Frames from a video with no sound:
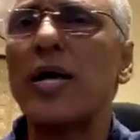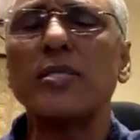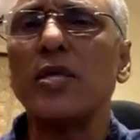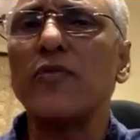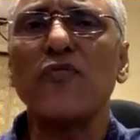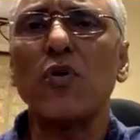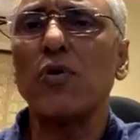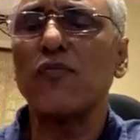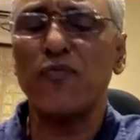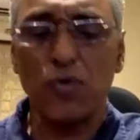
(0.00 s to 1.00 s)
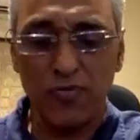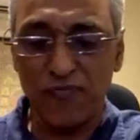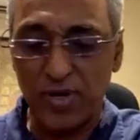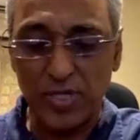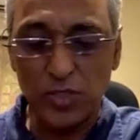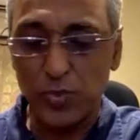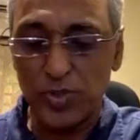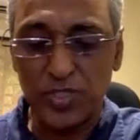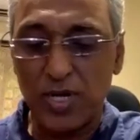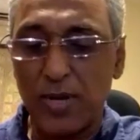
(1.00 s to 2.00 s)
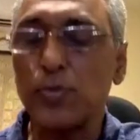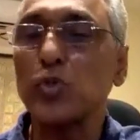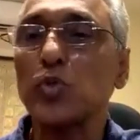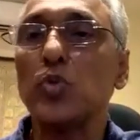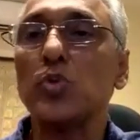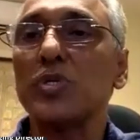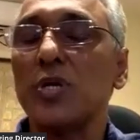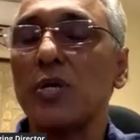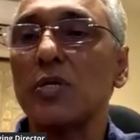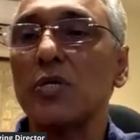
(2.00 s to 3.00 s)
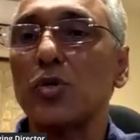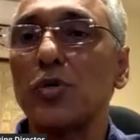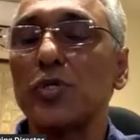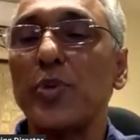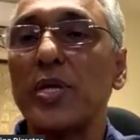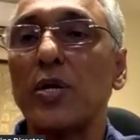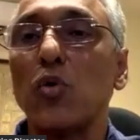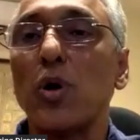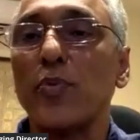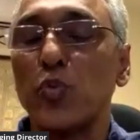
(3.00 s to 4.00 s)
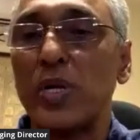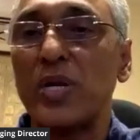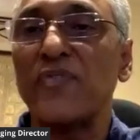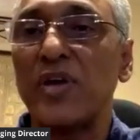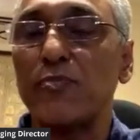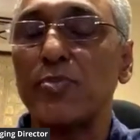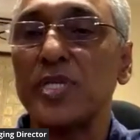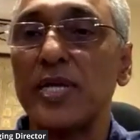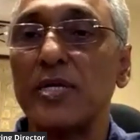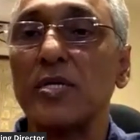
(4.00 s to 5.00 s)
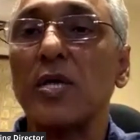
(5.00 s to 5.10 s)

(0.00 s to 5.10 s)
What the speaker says: I think for funds which are up to 300 crores, we can go up to 25%.